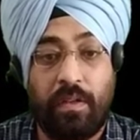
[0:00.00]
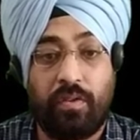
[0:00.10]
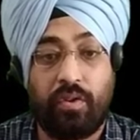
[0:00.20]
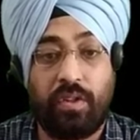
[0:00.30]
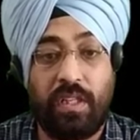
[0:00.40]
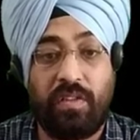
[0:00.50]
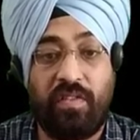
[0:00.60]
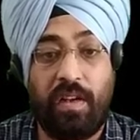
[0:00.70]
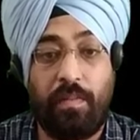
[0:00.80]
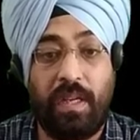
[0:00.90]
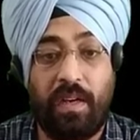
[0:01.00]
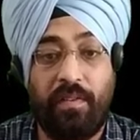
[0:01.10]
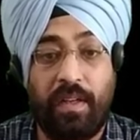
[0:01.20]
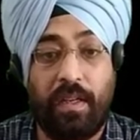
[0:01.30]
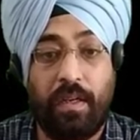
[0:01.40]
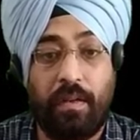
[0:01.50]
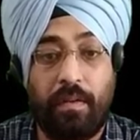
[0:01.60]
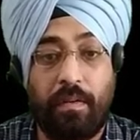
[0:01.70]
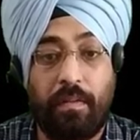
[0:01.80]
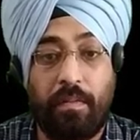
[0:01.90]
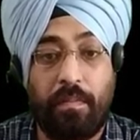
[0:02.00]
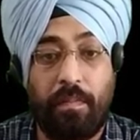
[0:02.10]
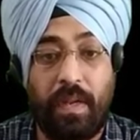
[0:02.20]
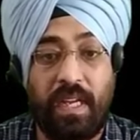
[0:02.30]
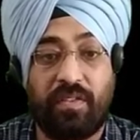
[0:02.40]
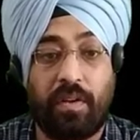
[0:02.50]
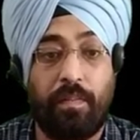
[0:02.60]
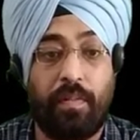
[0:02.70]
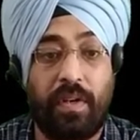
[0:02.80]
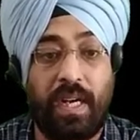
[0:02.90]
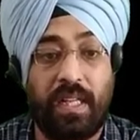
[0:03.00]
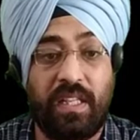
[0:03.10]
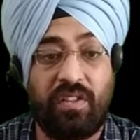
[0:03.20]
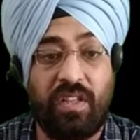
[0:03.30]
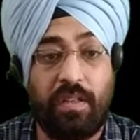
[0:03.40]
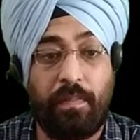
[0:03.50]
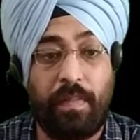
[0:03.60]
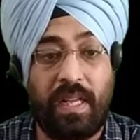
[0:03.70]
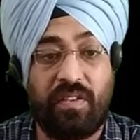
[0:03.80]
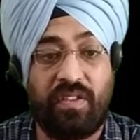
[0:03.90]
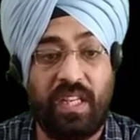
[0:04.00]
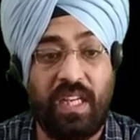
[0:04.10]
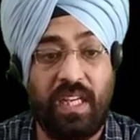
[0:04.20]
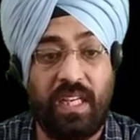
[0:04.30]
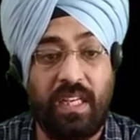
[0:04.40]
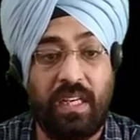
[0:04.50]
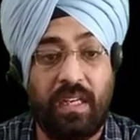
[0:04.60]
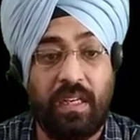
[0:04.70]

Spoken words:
So this will be our base component. This is benzene.